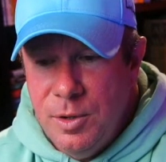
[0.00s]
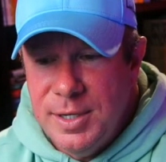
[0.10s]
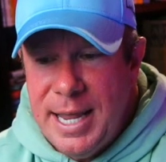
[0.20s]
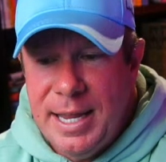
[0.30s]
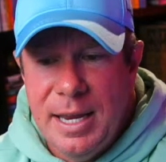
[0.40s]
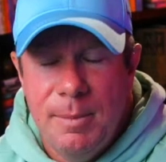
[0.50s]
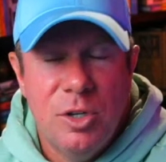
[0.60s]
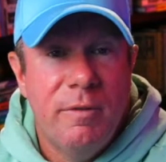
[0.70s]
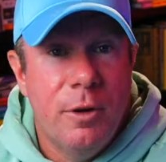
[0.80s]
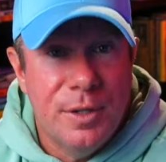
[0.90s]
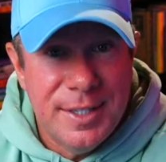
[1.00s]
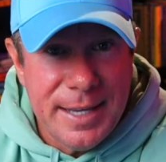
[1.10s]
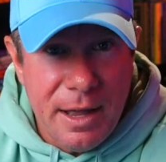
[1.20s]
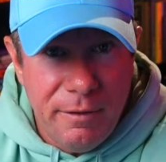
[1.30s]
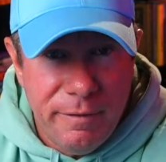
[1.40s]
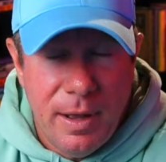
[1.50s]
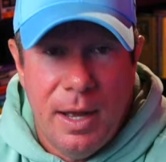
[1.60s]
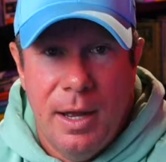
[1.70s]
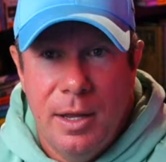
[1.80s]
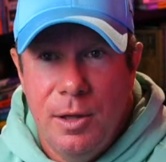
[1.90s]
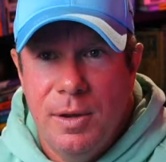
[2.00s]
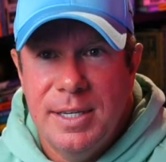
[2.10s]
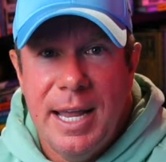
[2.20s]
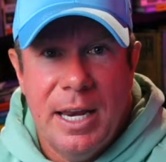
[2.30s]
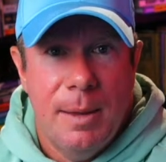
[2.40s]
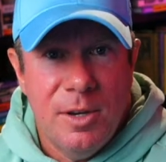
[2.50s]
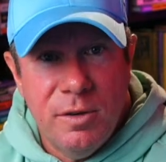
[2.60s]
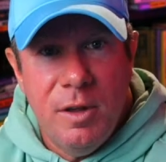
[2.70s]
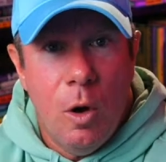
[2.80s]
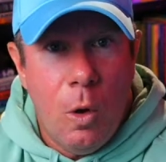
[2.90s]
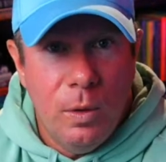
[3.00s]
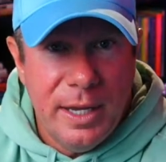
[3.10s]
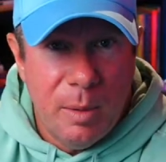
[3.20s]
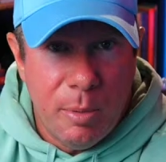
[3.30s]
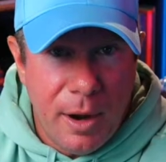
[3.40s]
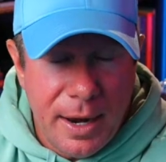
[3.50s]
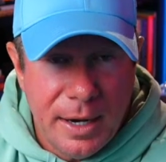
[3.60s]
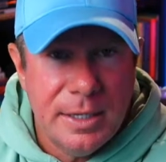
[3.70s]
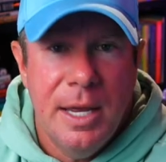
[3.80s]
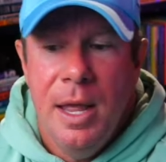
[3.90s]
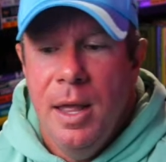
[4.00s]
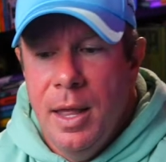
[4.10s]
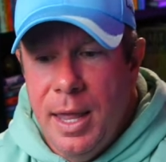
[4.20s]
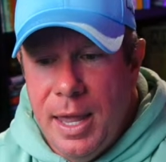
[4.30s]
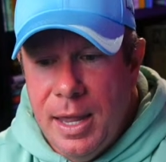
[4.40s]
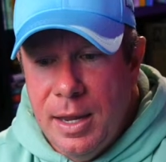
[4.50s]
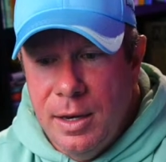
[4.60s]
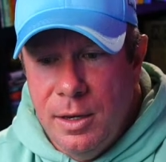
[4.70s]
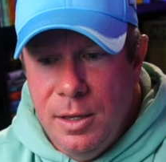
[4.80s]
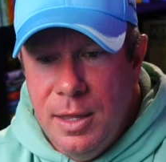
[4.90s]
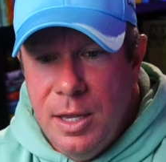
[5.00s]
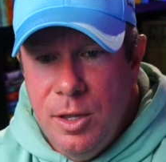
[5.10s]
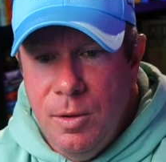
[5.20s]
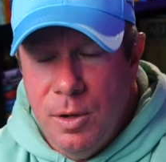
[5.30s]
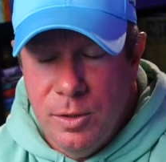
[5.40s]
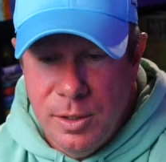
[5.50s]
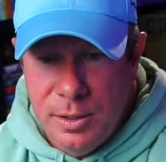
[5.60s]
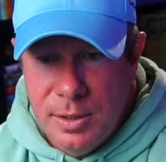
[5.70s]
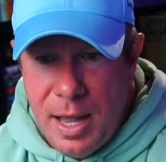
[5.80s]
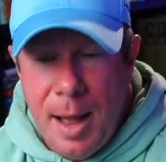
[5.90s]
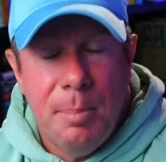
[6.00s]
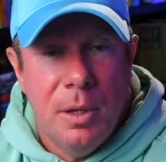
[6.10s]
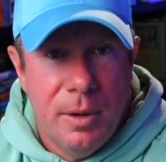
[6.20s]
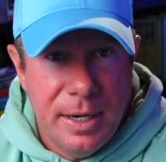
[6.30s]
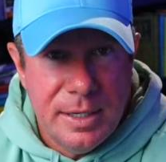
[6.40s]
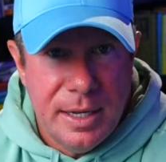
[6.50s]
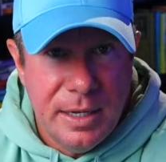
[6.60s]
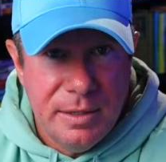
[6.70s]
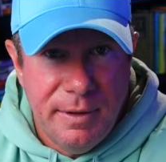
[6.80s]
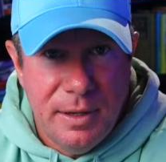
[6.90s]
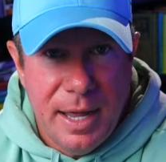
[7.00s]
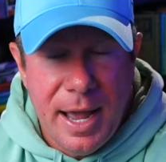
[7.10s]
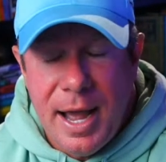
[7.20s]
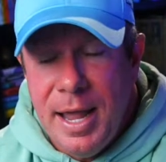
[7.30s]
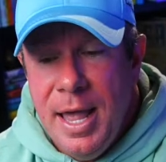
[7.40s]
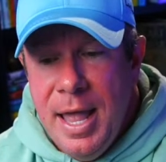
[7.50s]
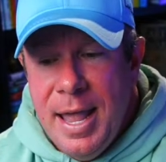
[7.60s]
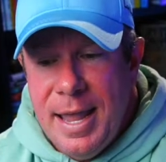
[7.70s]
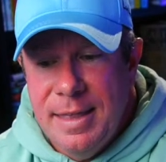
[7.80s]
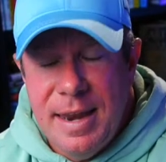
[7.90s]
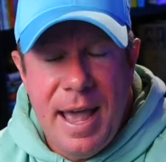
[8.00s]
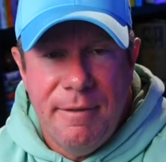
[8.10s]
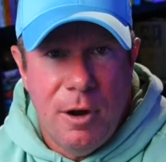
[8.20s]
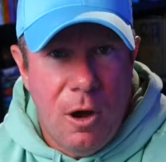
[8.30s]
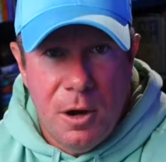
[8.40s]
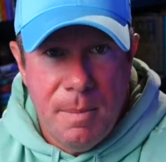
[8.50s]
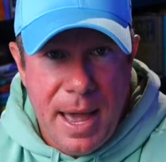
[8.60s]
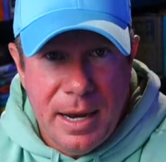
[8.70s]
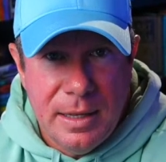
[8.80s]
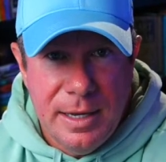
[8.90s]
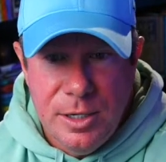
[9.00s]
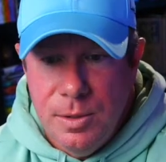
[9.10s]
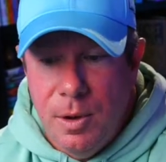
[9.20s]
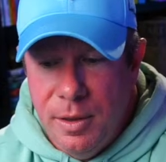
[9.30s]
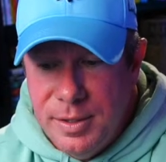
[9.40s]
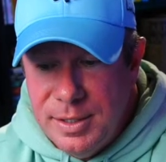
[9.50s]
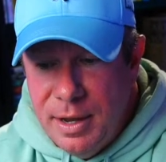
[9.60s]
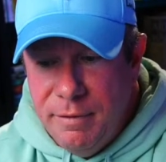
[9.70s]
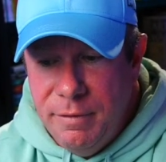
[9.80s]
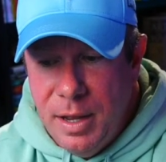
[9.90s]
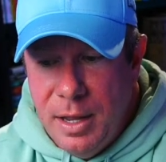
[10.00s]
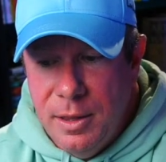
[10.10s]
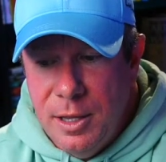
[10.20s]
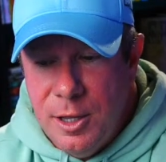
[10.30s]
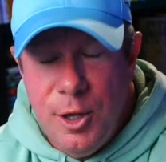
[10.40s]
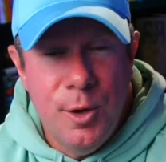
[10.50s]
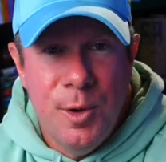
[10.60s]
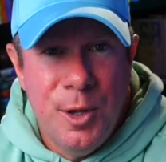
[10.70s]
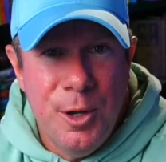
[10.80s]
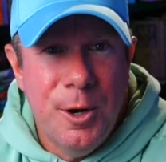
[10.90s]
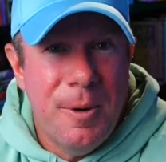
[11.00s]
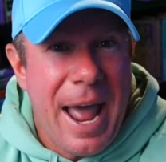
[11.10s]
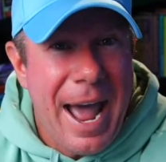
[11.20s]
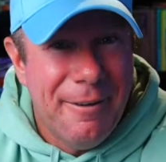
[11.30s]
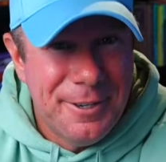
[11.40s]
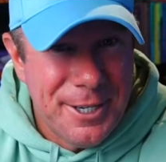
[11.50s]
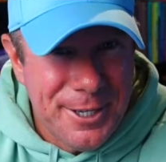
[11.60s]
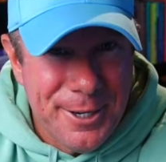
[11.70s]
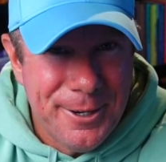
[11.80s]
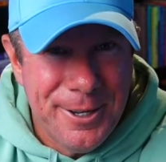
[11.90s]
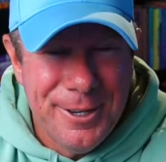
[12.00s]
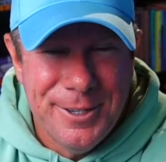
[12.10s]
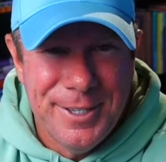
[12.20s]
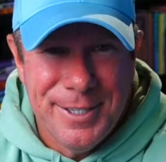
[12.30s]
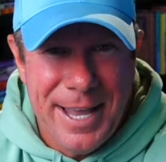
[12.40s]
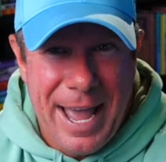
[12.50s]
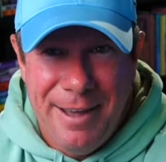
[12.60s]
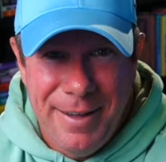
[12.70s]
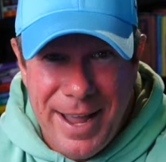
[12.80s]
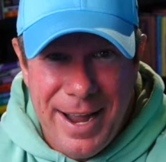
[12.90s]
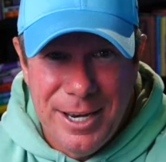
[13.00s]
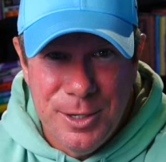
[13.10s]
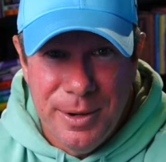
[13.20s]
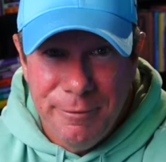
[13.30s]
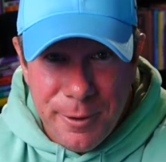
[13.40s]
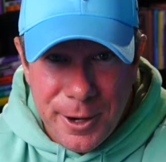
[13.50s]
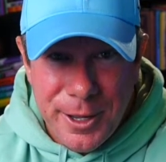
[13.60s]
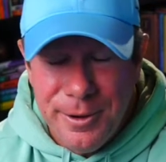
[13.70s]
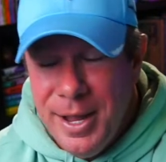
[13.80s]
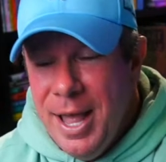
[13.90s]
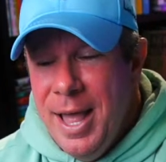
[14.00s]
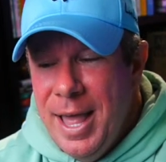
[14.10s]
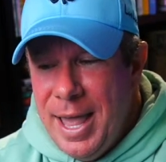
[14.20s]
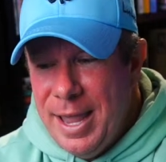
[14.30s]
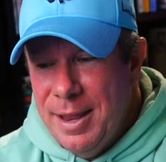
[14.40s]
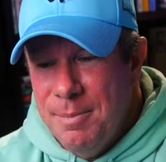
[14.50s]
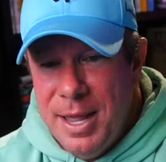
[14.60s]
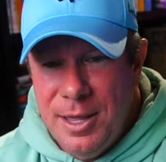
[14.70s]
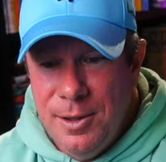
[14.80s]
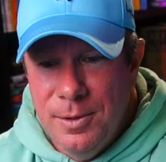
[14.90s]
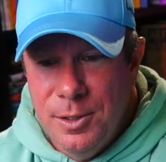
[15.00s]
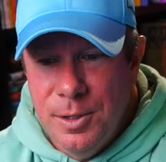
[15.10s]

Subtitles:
could take an image of yourself, you could take an image of you holding a product, and then you could just upload it to Higgsfield AI and then have it automatically do all the stuff that you don't have to do. You just have AI do it for you and make you